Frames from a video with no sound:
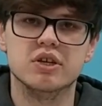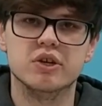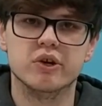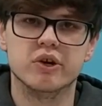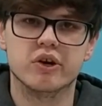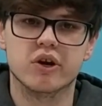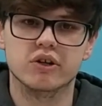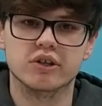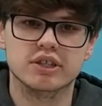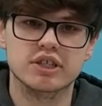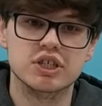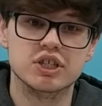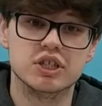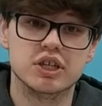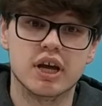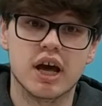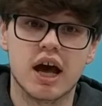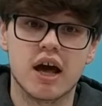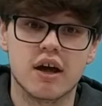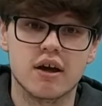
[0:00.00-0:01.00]
your
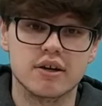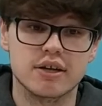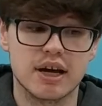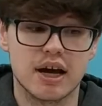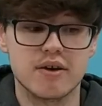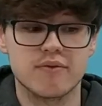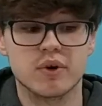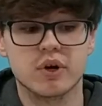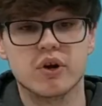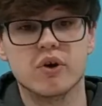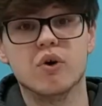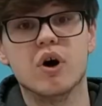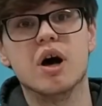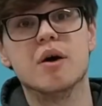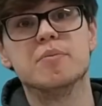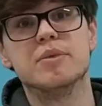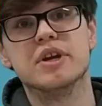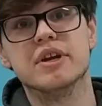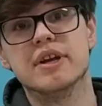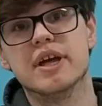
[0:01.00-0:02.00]
Cartesian diver go
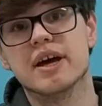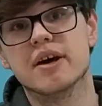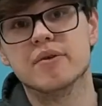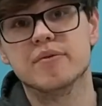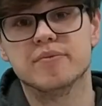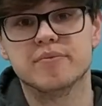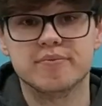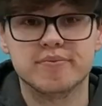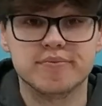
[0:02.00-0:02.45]
up and down.